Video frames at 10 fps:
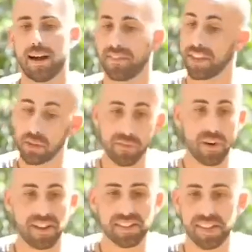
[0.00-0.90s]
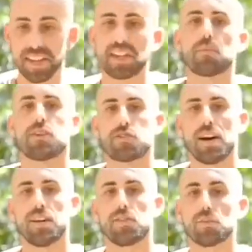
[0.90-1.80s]
Thank you for asking, and I will
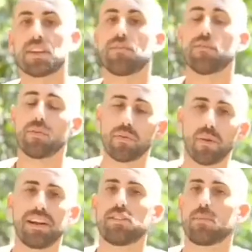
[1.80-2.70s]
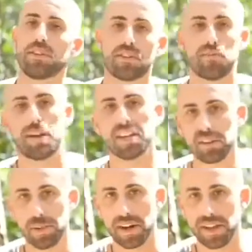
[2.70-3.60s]
try to give you a little bit of my
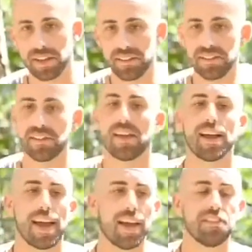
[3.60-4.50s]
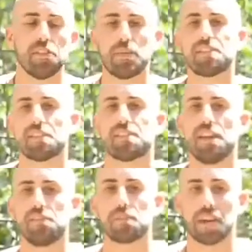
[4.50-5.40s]
experience and some
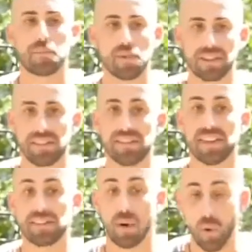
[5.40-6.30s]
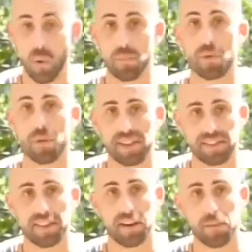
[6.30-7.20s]
exercise you can practice at home right
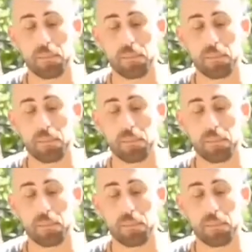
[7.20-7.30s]
now,